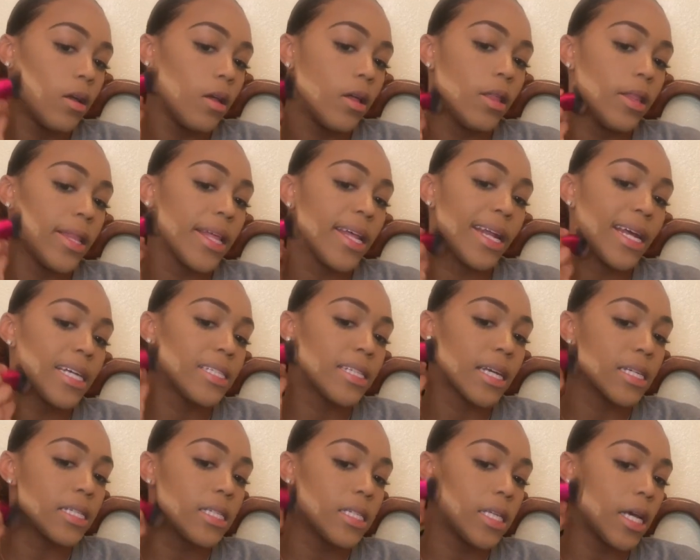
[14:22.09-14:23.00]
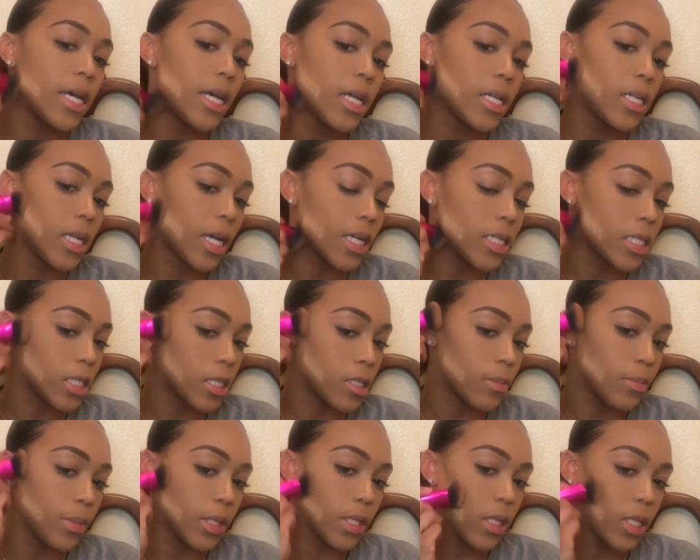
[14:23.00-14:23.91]
And then, as I said, I
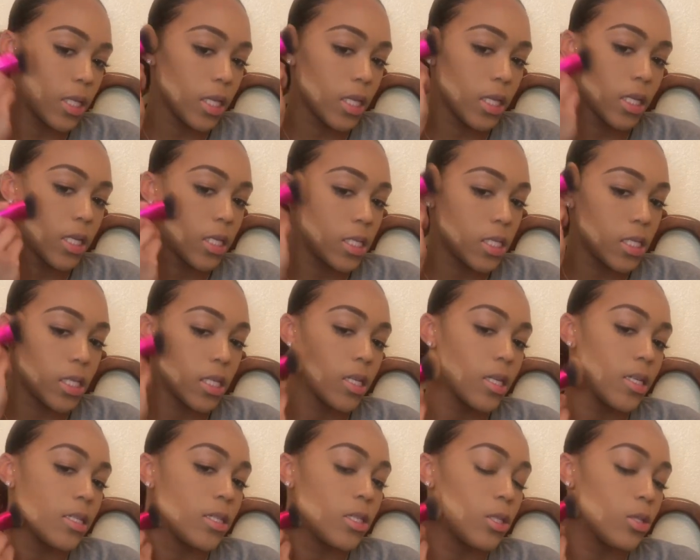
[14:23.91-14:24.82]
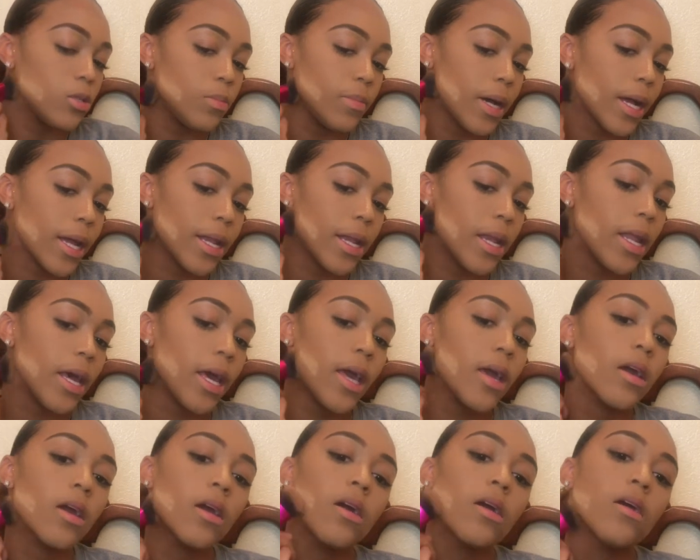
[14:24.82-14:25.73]
just blend this into my
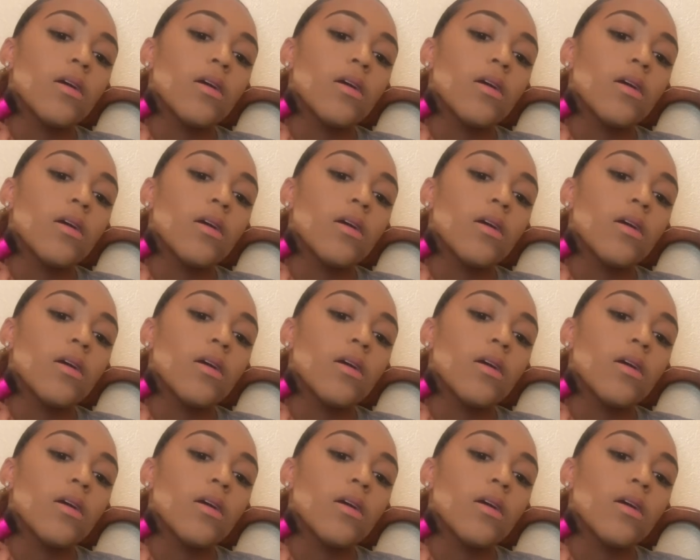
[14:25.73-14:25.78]
neck.